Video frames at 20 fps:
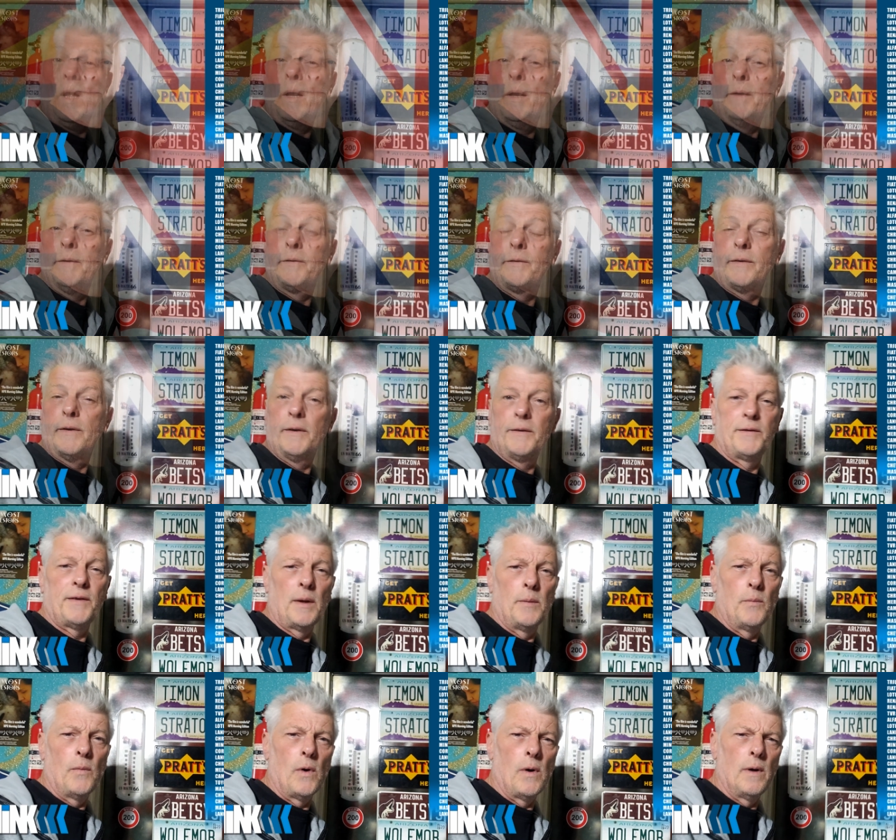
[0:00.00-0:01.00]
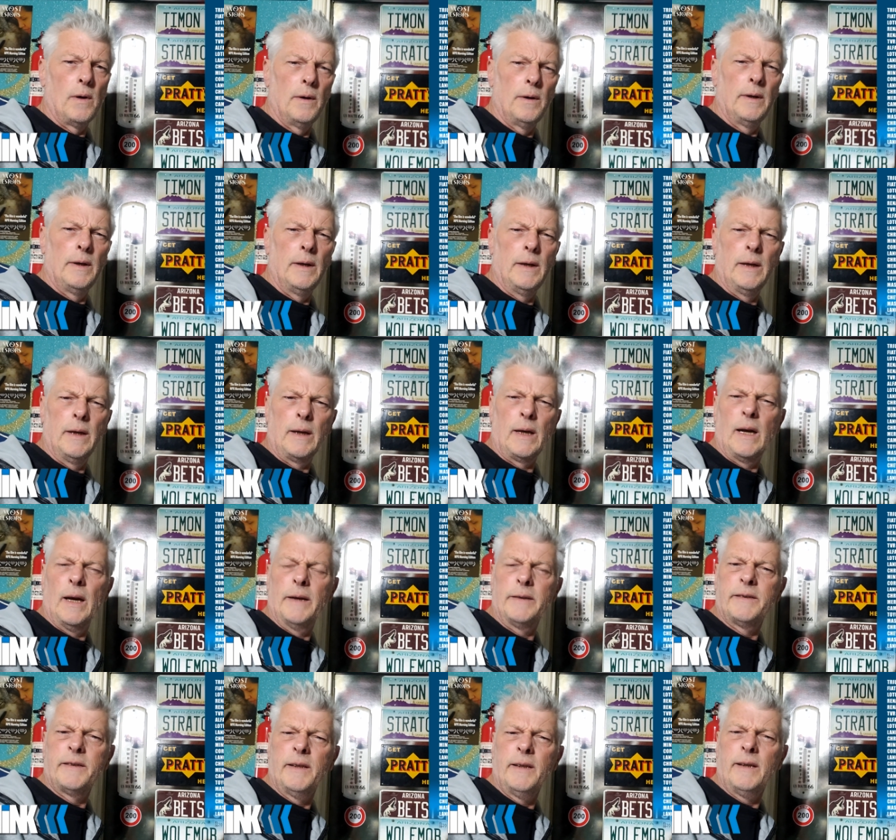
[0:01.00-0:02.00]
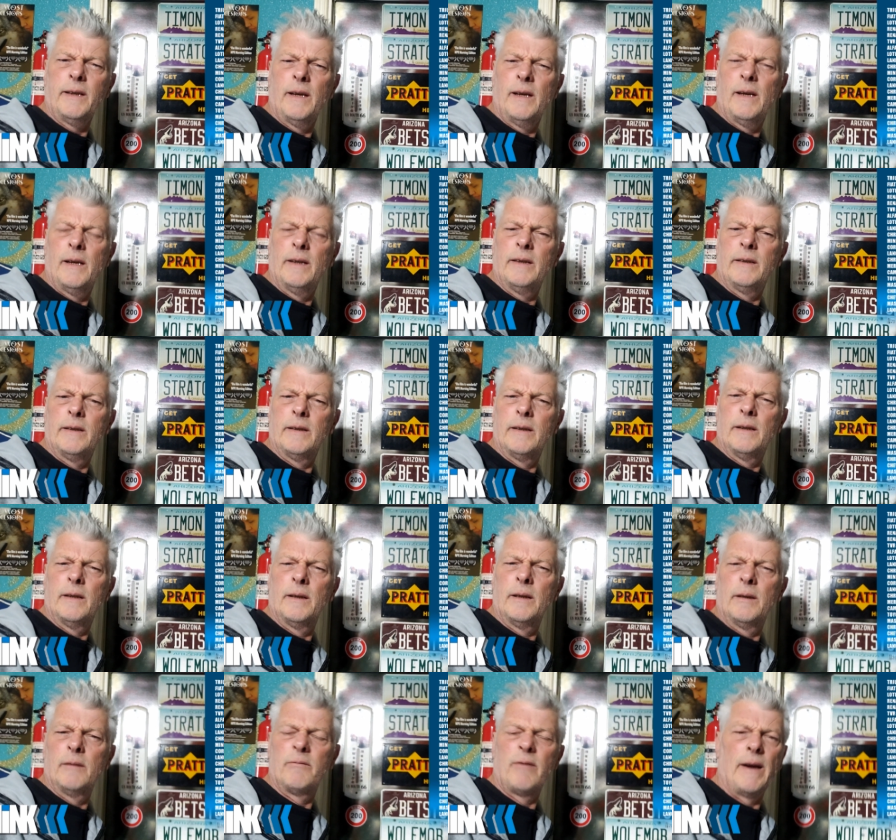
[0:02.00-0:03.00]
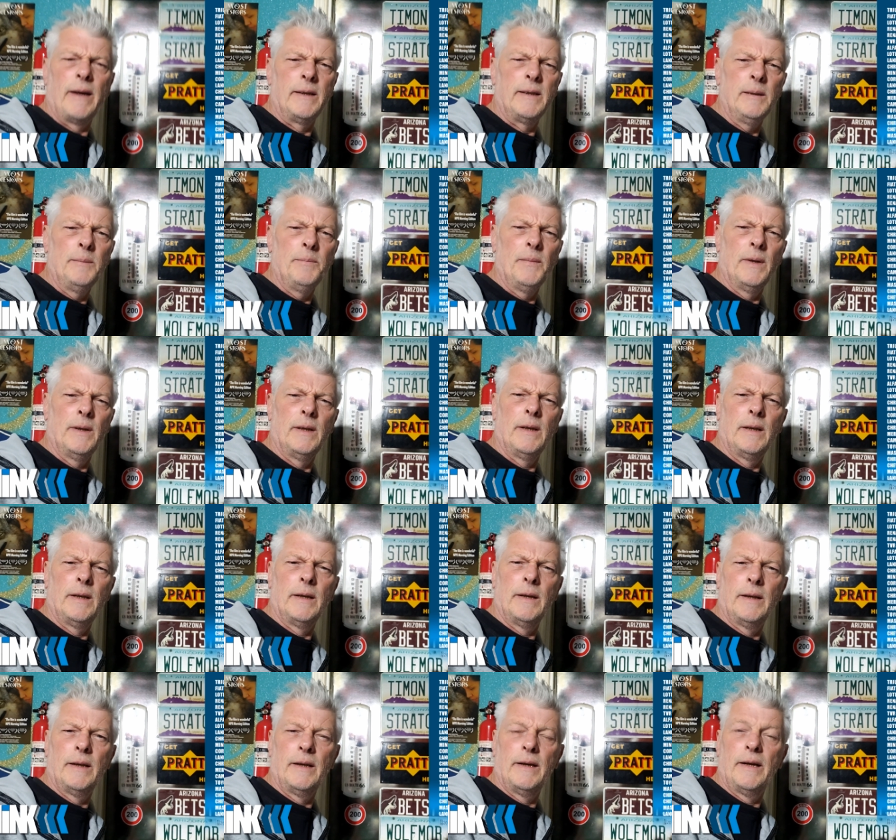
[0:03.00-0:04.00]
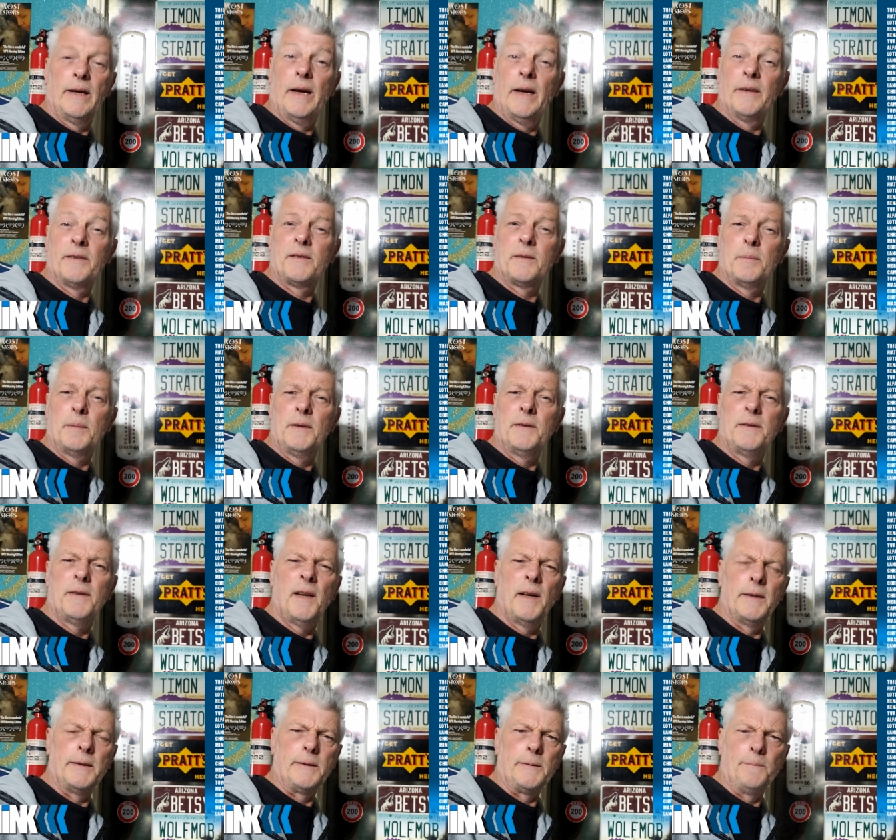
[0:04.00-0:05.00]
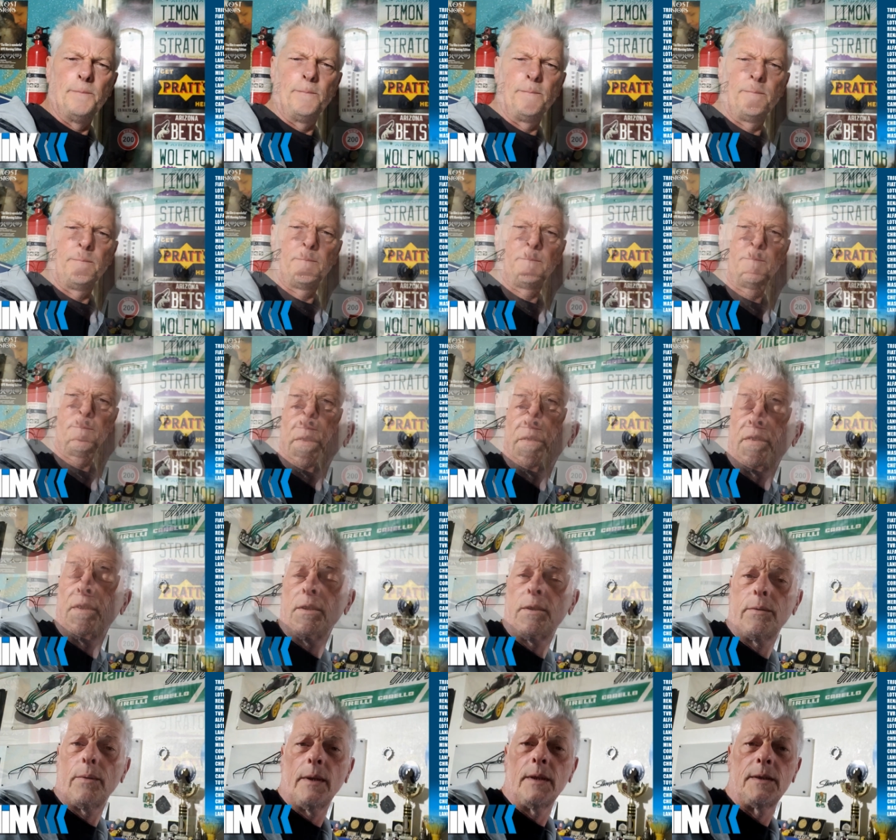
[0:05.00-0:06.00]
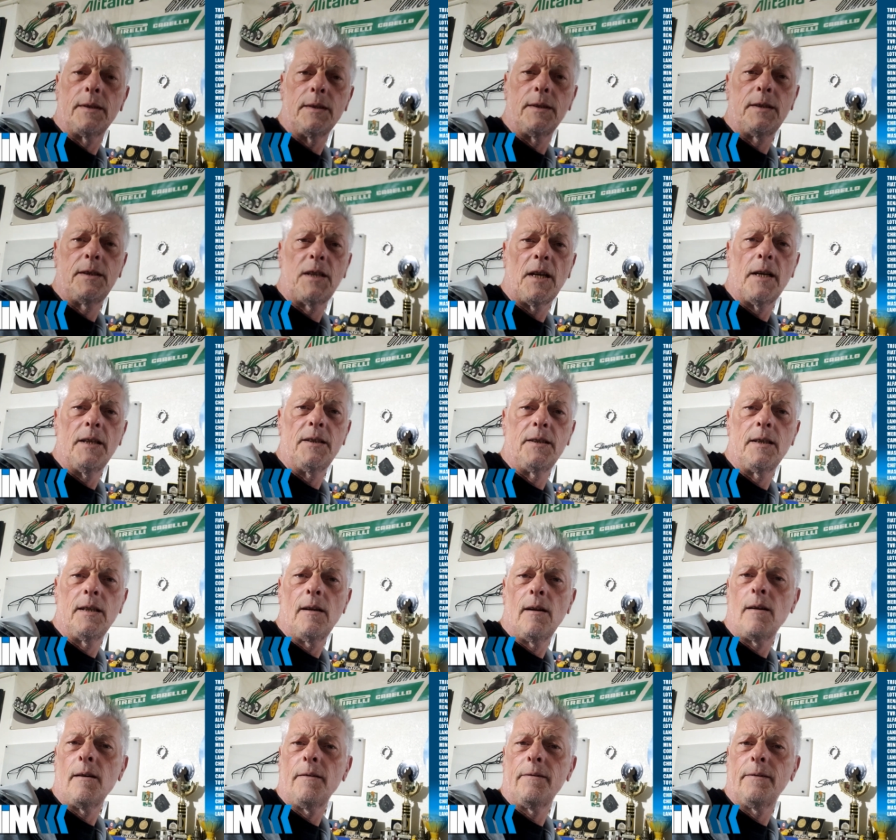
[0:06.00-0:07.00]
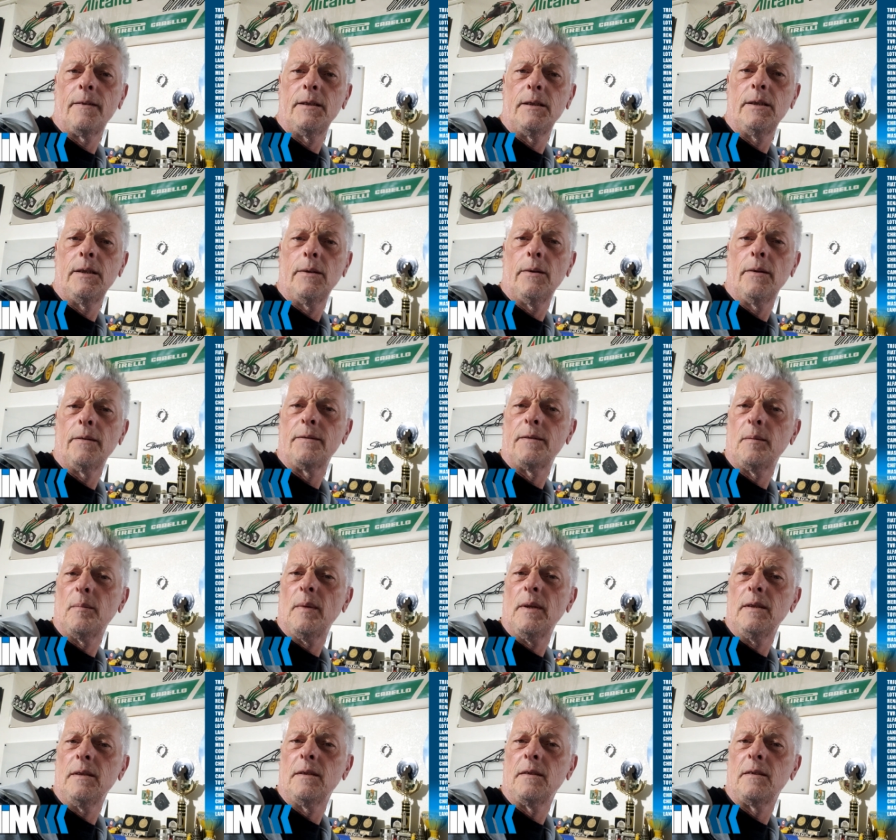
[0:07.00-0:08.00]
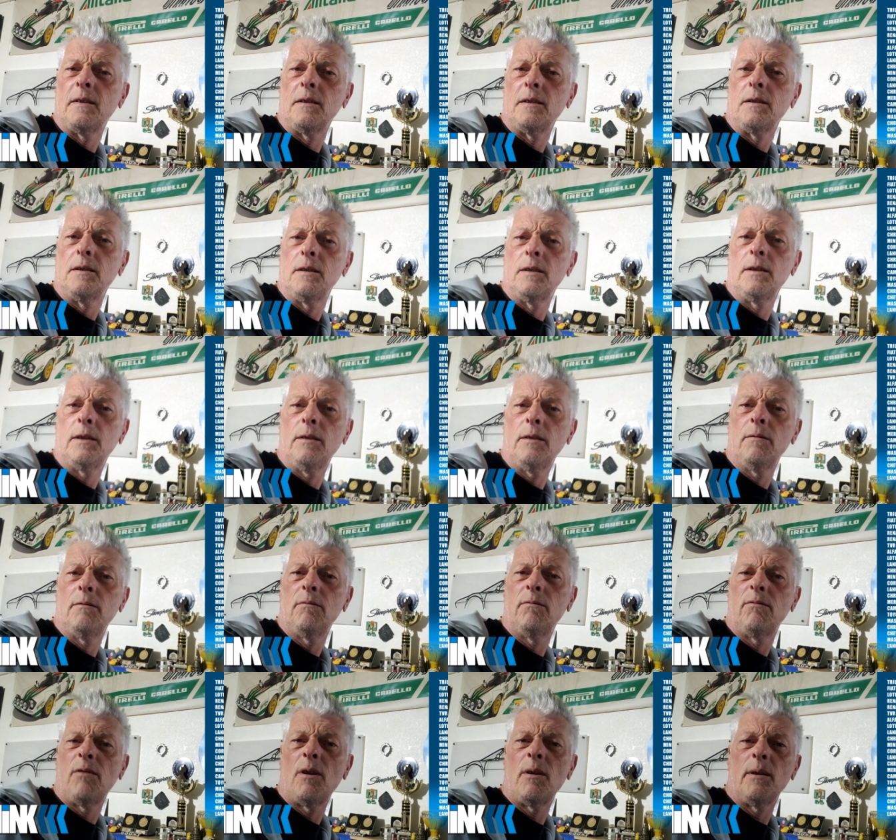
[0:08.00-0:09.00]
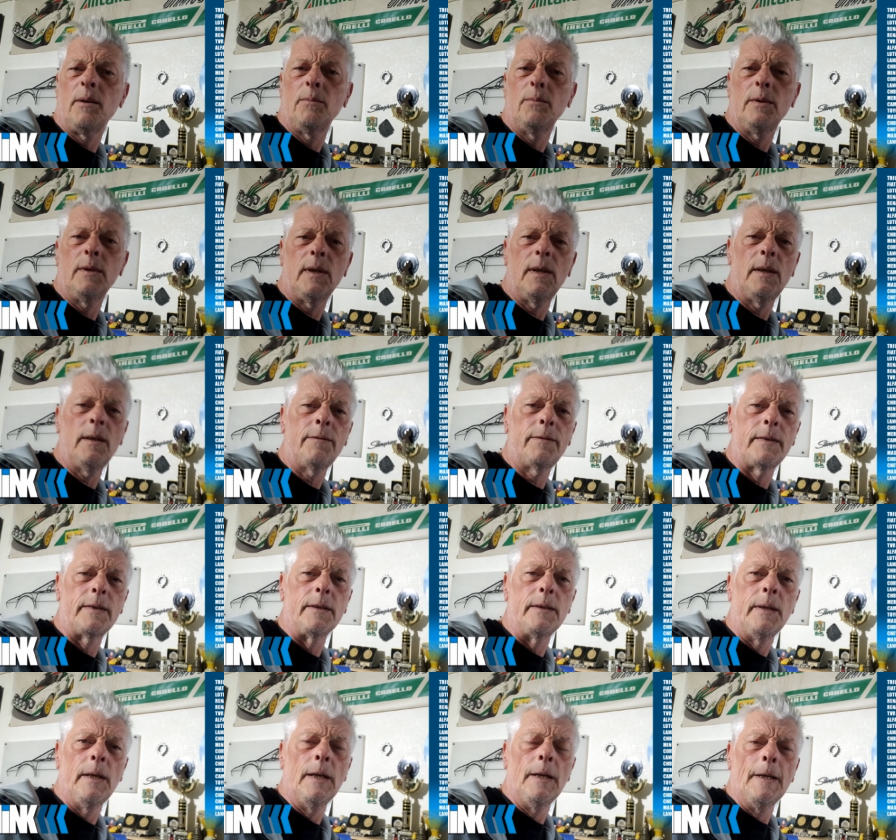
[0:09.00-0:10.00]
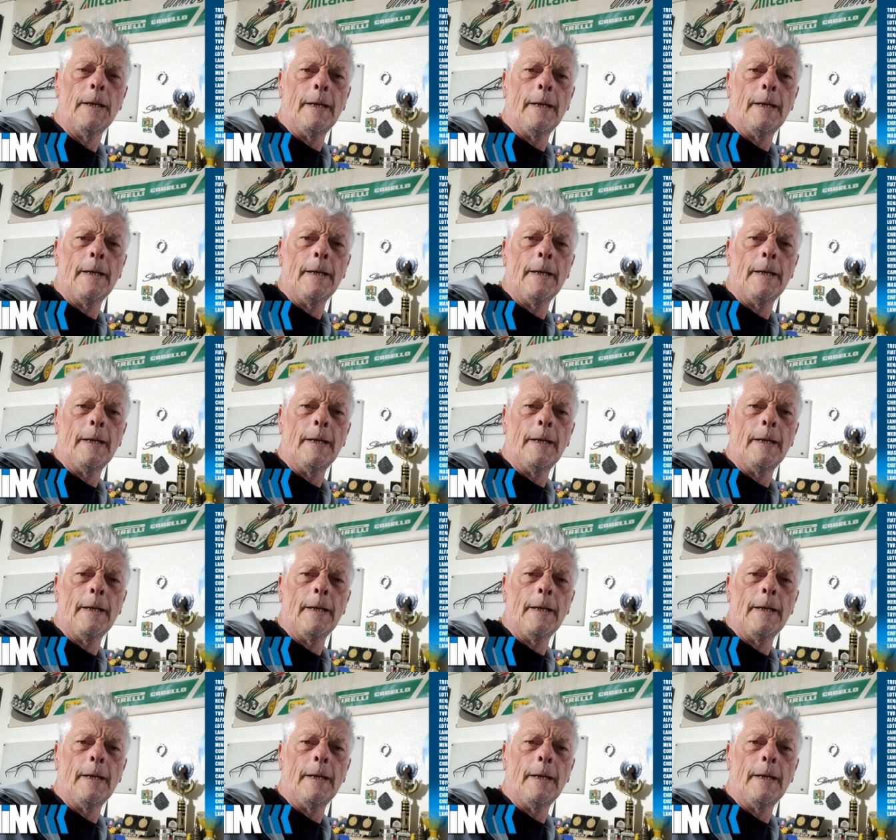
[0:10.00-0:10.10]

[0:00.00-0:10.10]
It's uh, somewhat eclectic and uh, random, uh, it has to be said. Uh, but situations change in life and you have to make decisions you rather wouldn't have to.